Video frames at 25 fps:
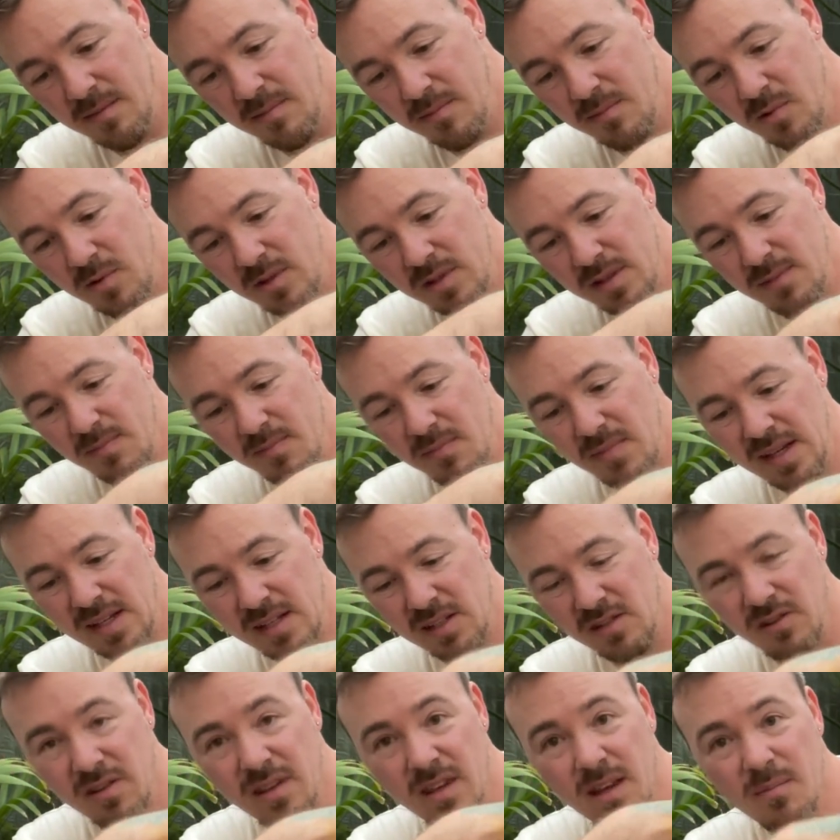Put some
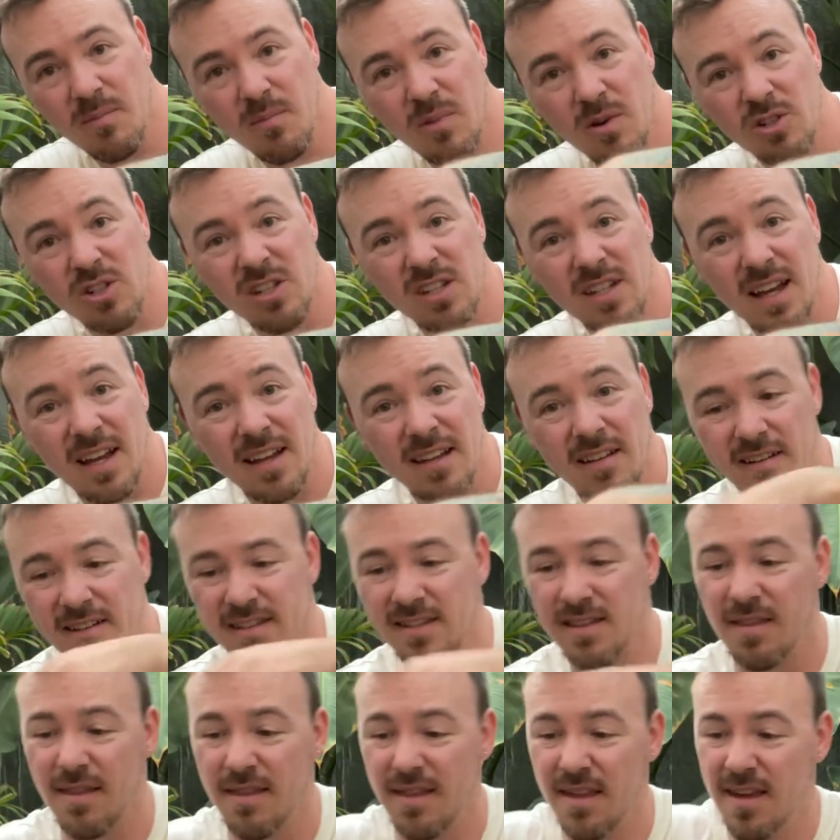mixture in there, push it down nice
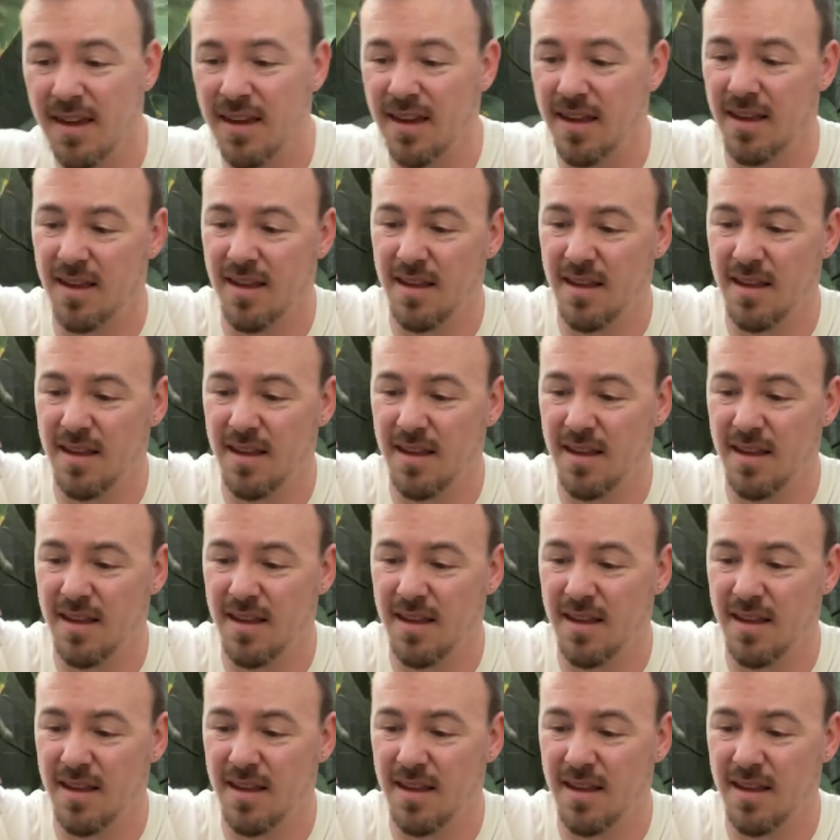and thick.